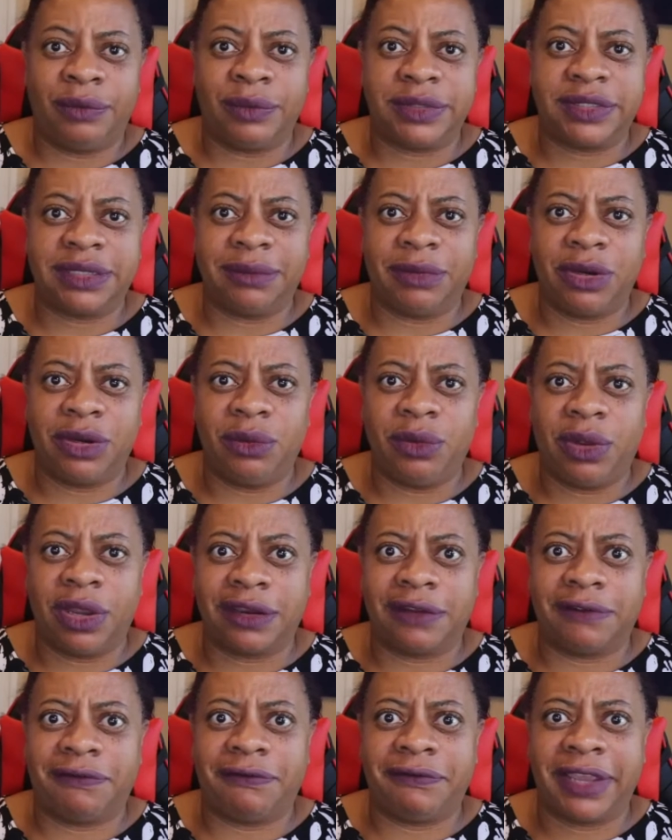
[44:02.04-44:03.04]
with someone who
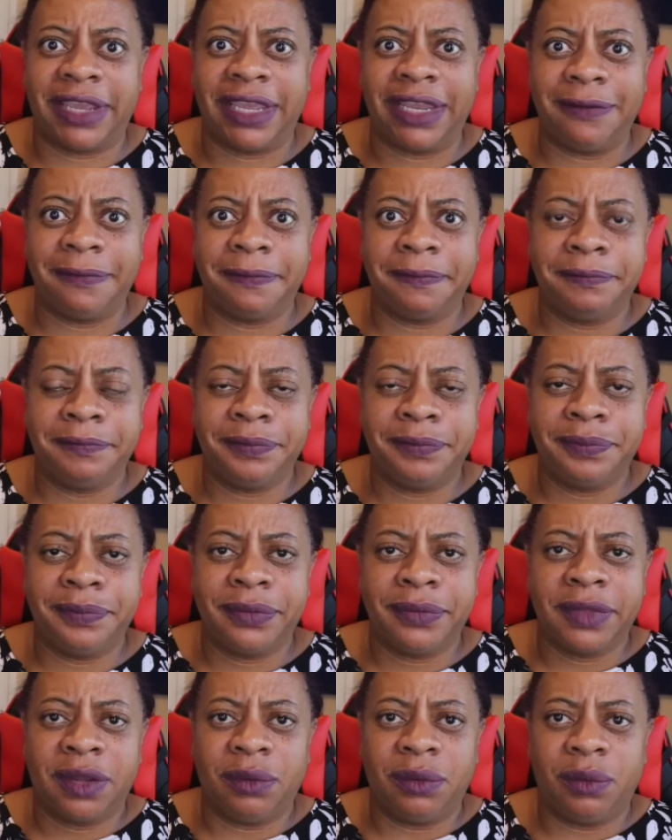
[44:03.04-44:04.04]
got in a fight
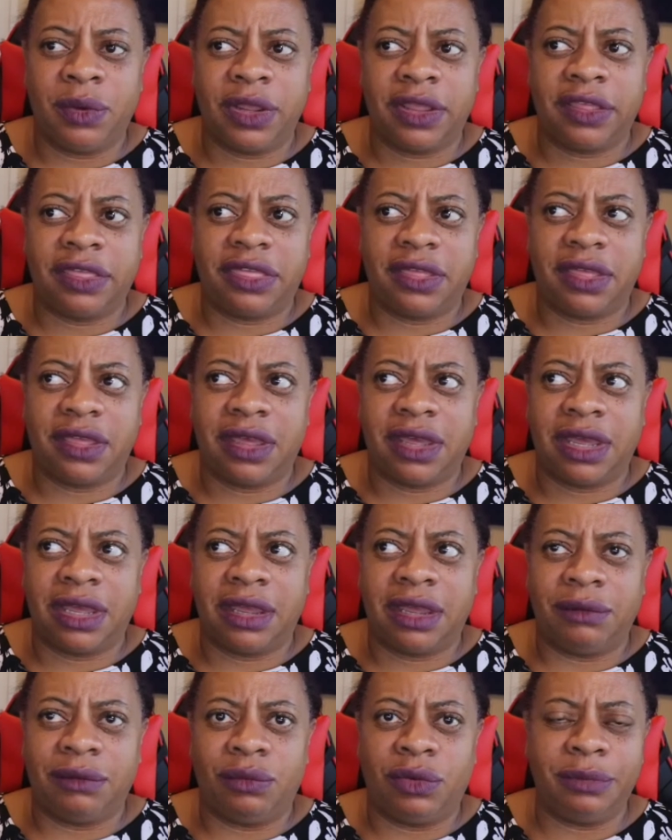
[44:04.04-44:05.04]
with
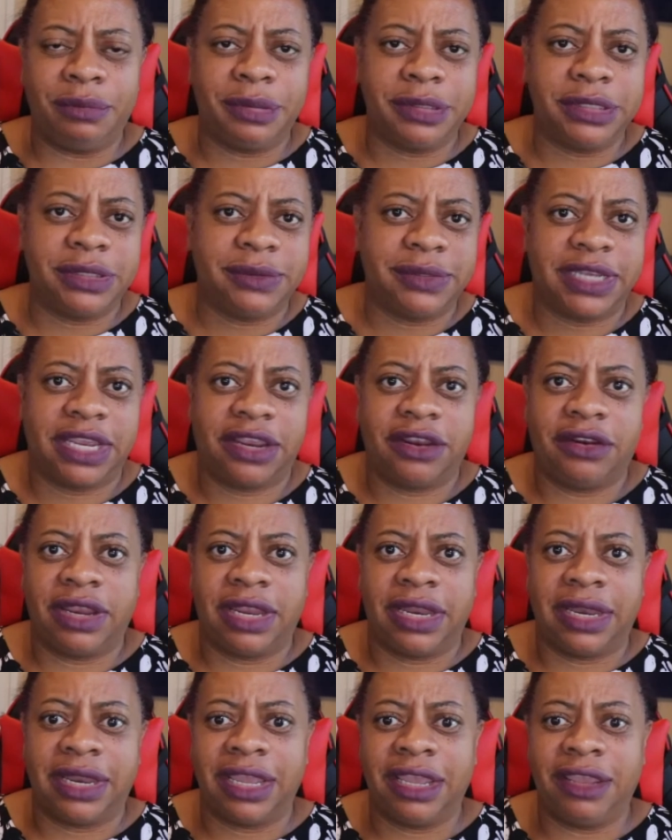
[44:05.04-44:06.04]
one person was
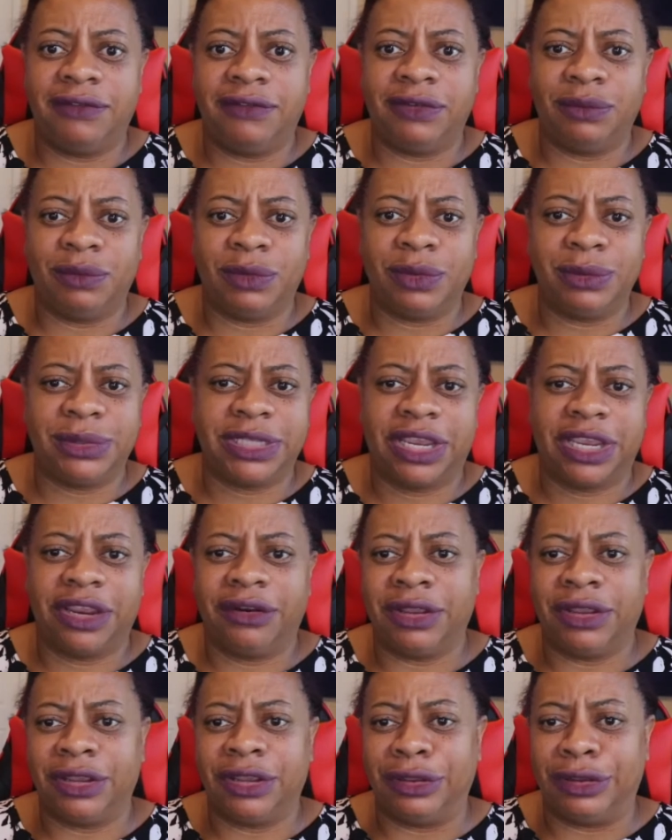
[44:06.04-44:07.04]
carrying a knife and one was
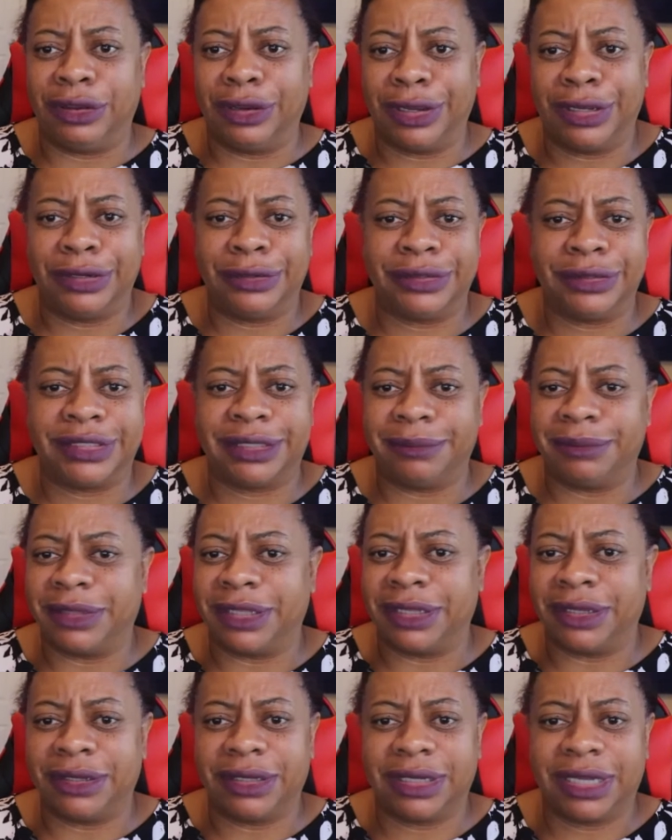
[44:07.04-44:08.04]
carrying a gun or
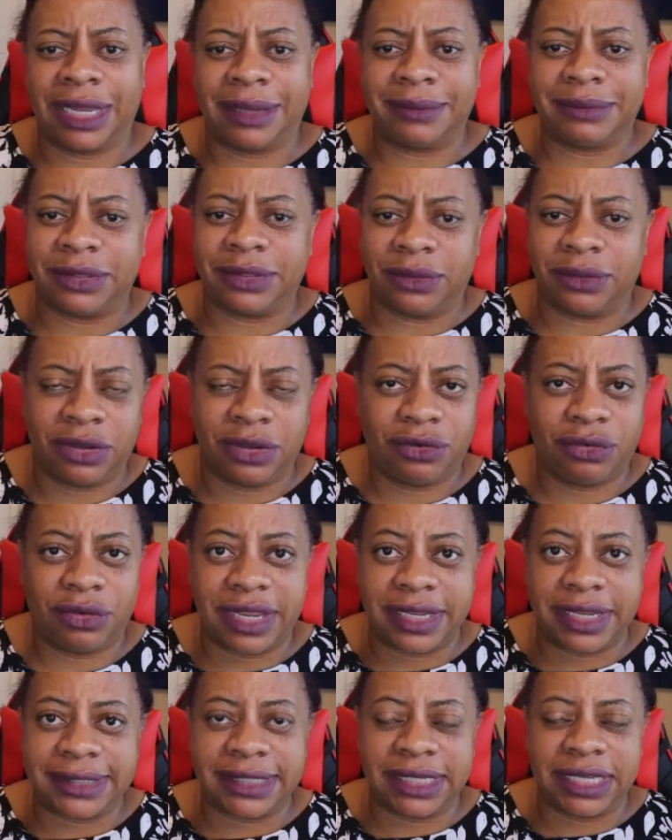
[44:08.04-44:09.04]
something absolutely
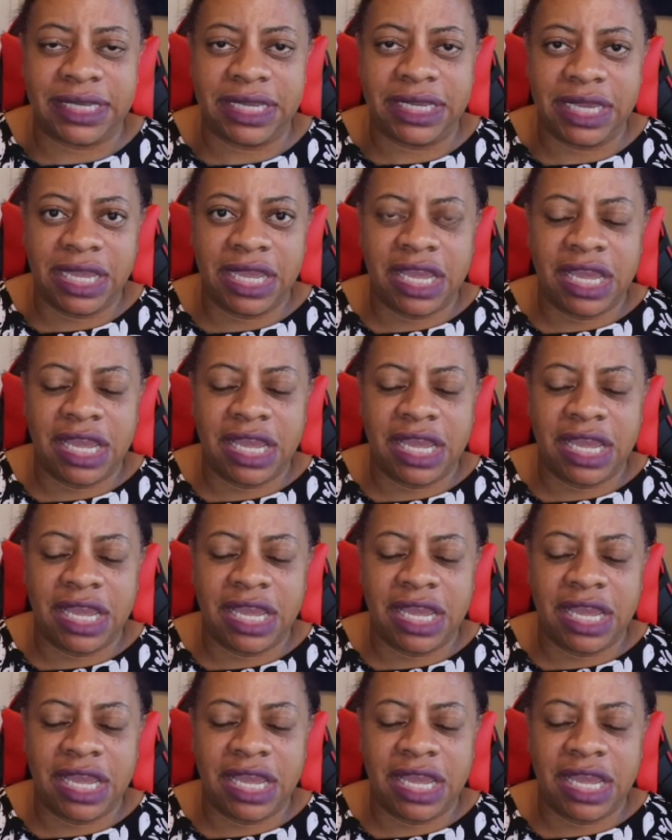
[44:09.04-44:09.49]
crazy,